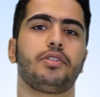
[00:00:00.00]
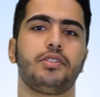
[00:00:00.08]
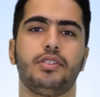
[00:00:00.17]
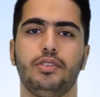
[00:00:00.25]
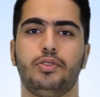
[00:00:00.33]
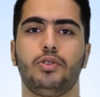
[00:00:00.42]

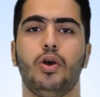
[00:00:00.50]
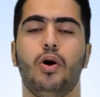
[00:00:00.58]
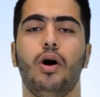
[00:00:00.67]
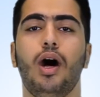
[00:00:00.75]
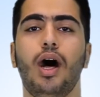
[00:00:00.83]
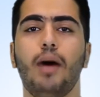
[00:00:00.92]
going to
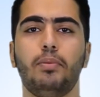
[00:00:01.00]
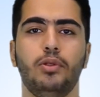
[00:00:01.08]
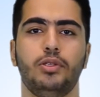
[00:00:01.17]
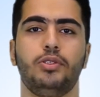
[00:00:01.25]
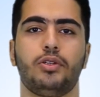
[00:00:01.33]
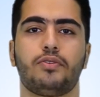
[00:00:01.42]
go
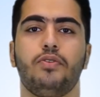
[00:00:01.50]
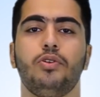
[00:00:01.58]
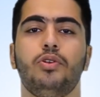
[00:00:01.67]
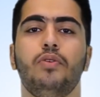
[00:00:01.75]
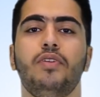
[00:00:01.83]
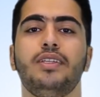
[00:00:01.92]
upload your
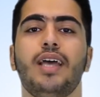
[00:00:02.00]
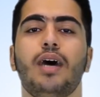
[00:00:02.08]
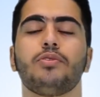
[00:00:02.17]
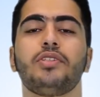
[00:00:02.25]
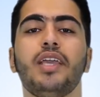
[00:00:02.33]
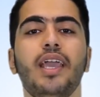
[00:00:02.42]
photo
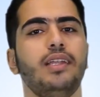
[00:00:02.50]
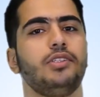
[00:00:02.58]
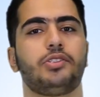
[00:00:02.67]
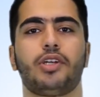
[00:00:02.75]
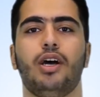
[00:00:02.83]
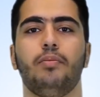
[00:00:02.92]
without any
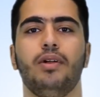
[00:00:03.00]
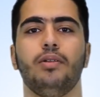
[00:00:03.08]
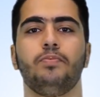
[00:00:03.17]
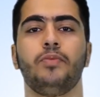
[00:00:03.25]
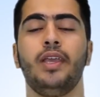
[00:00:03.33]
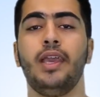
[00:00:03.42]
trouble.
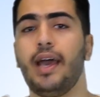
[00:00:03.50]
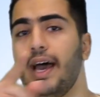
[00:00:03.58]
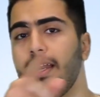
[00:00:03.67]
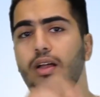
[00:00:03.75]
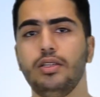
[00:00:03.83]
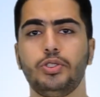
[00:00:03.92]

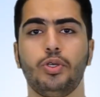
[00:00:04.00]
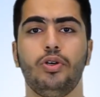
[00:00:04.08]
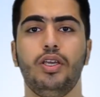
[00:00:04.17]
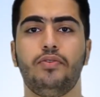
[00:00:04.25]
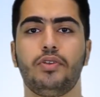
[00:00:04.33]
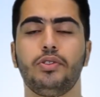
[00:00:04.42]
And also,
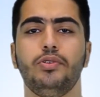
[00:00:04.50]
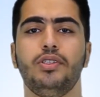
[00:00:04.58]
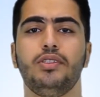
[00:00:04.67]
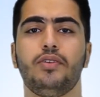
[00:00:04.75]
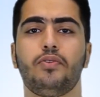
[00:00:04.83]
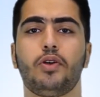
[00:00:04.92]
if you're using
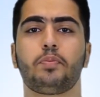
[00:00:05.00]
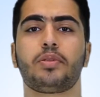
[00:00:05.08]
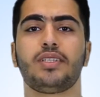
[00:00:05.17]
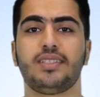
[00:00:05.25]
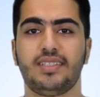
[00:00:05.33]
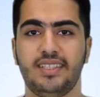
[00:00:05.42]
the
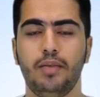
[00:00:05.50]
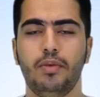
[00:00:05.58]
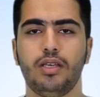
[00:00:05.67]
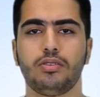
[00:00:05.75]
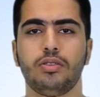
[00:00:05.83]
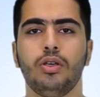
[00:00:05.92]
WordPress
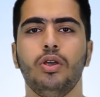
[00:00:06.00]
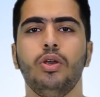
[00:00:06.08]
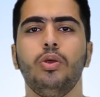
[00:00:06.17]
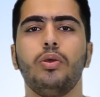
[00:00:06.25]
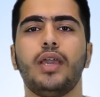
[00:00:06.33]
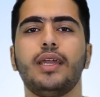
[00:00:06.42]
CMS,
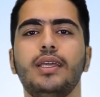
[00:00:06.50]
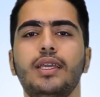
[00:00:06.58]
you can